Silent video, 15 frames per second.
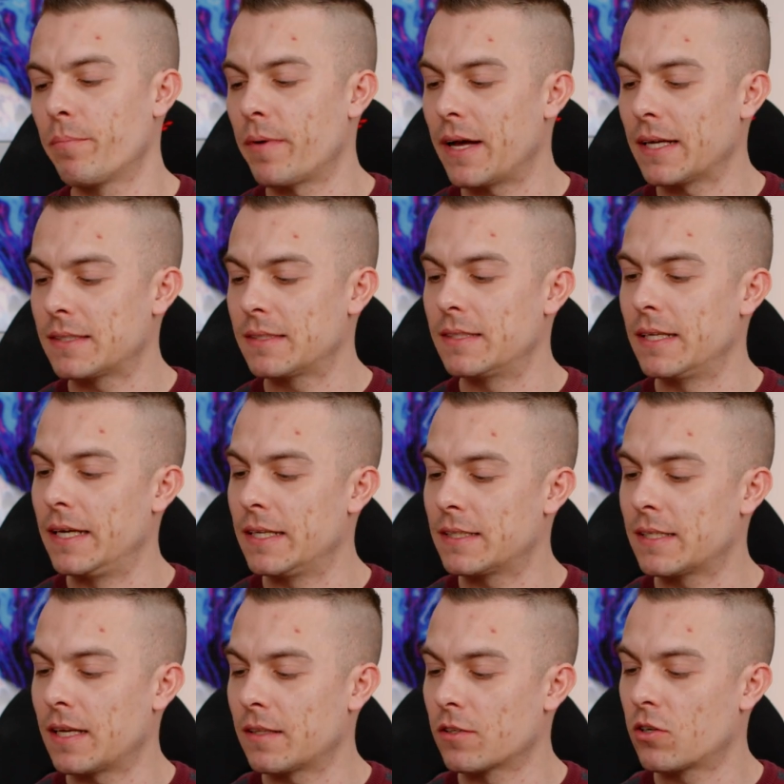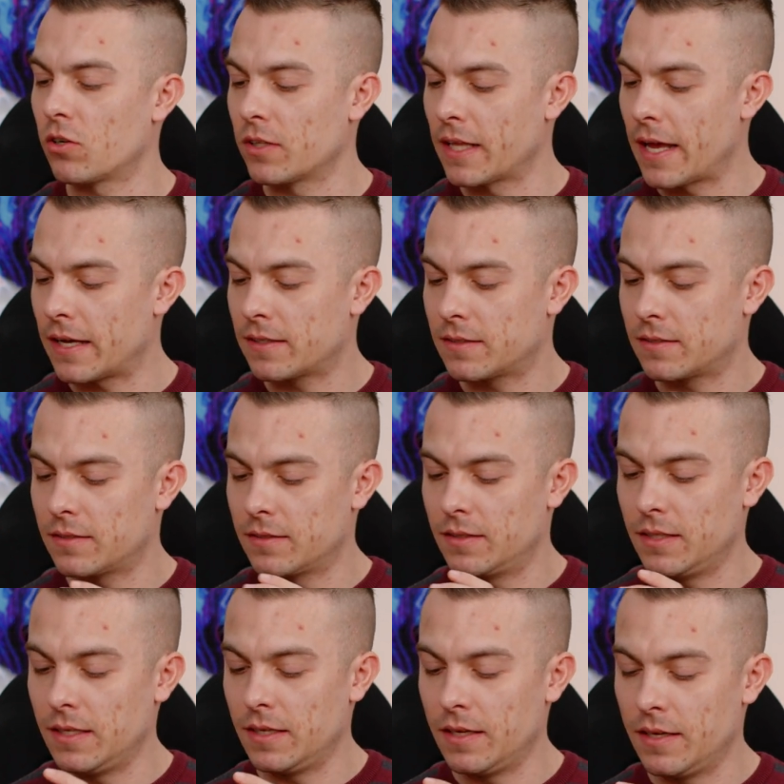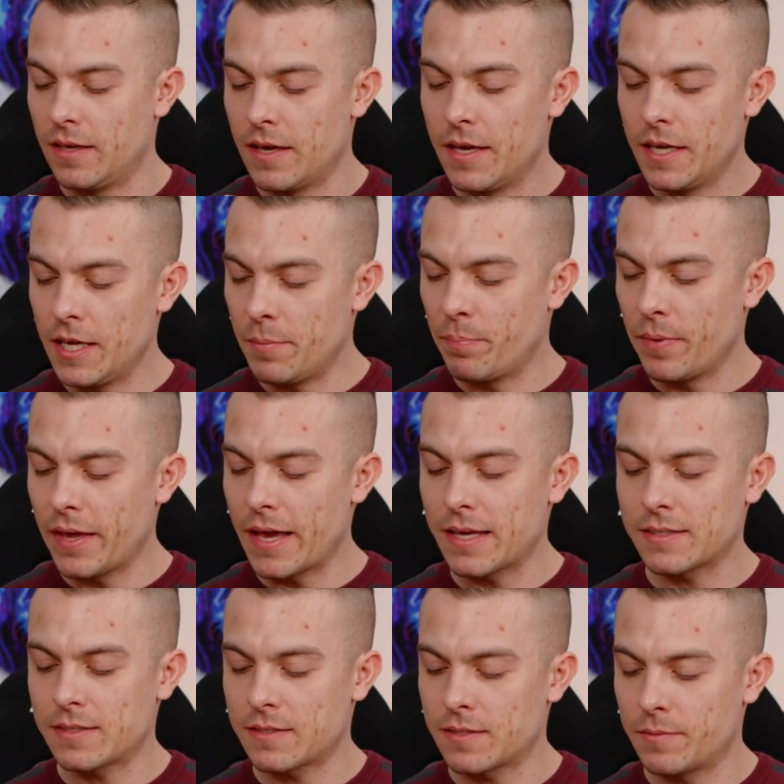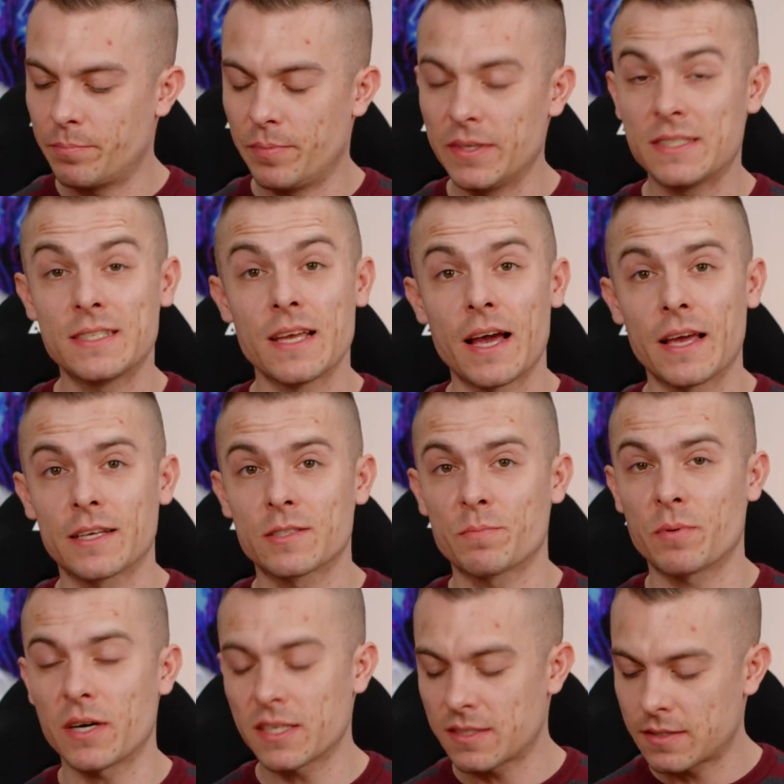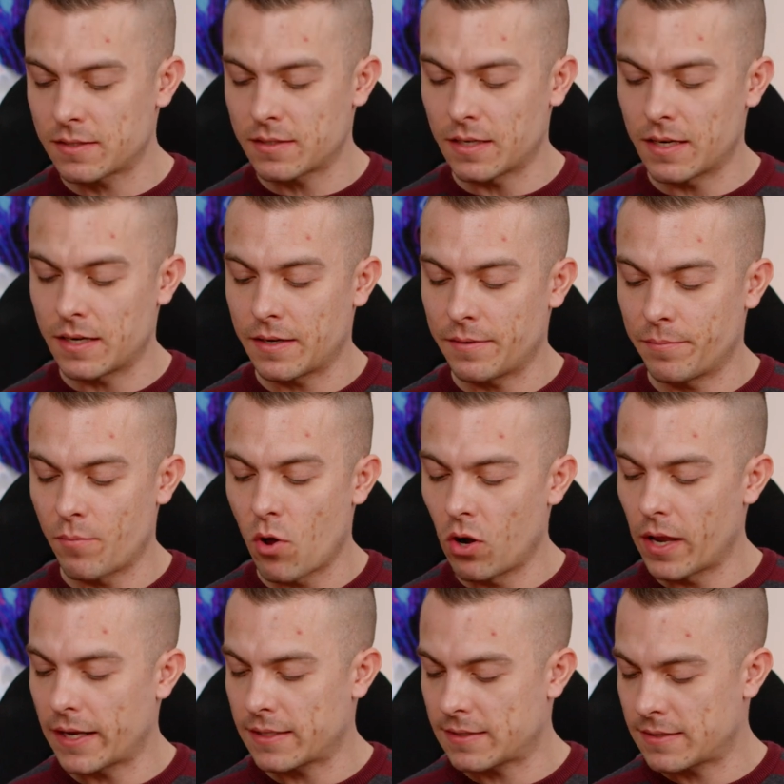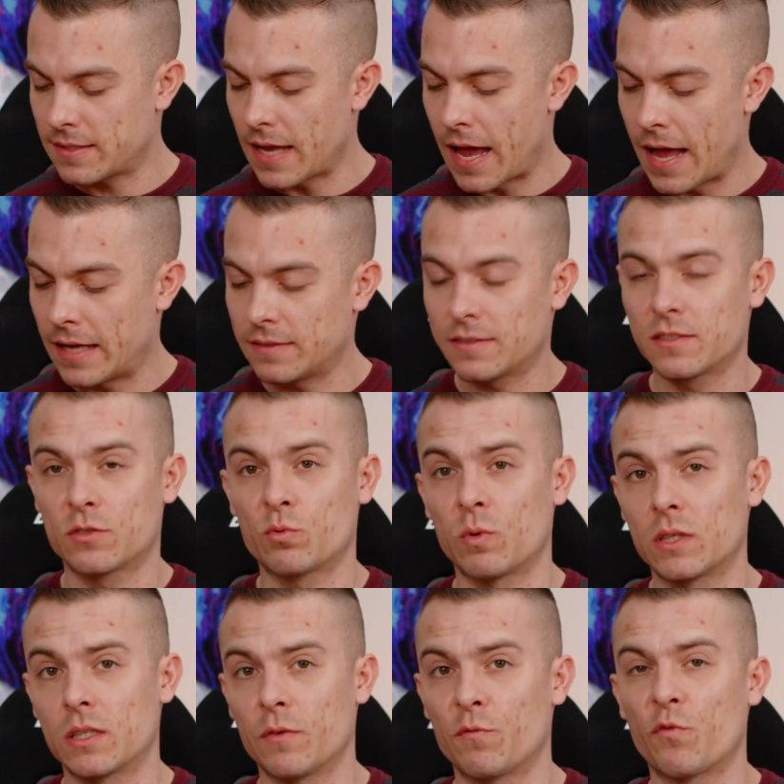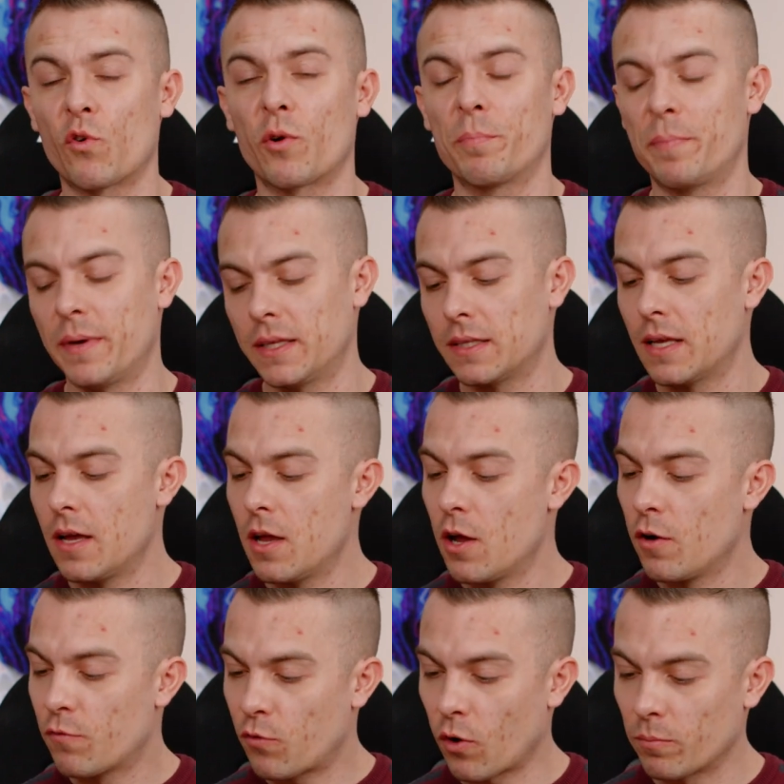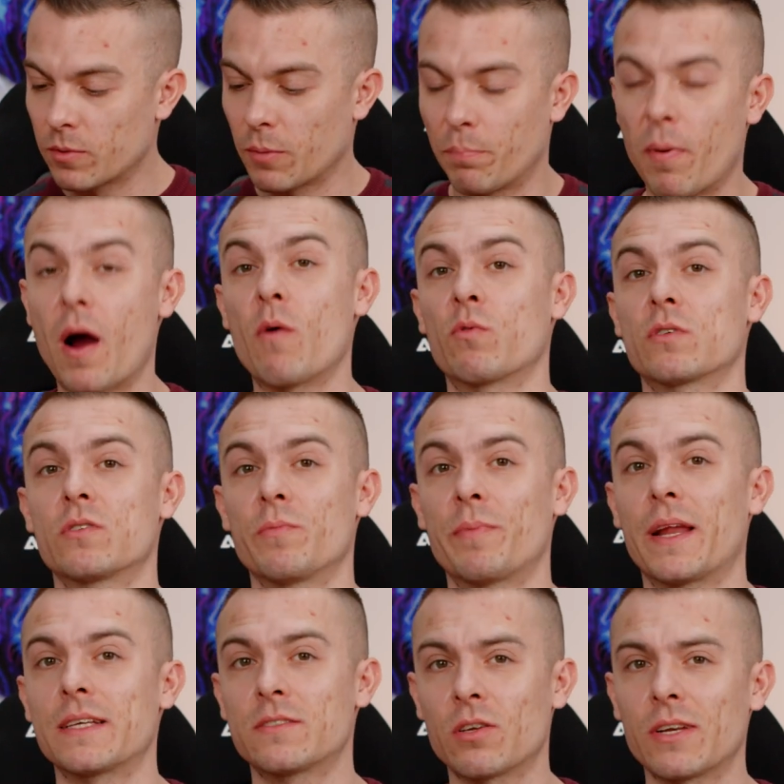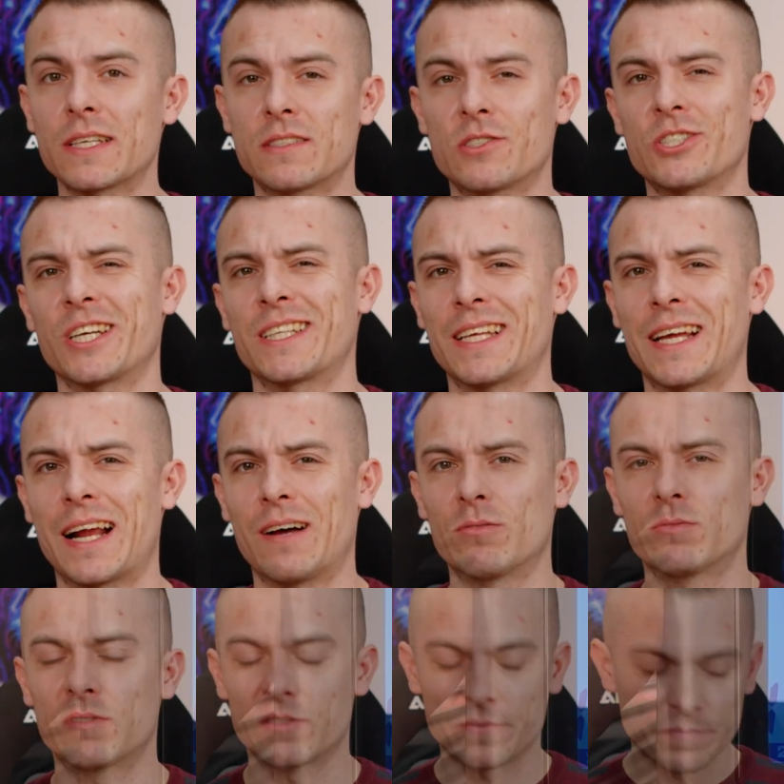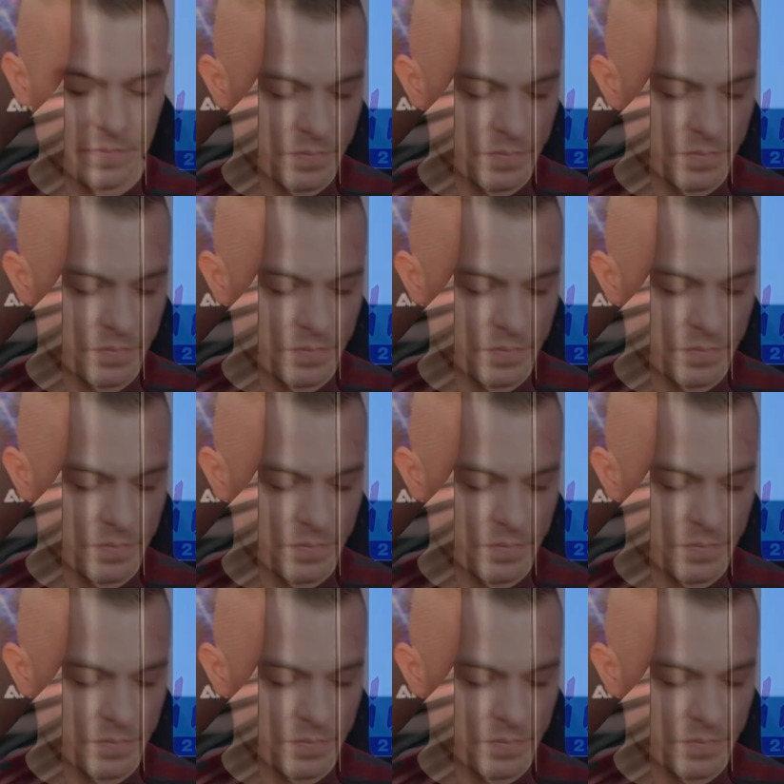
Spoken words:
but it can connect the EPS, PCI Express, Molex, and 24-pin from the power supply. So let's check that out.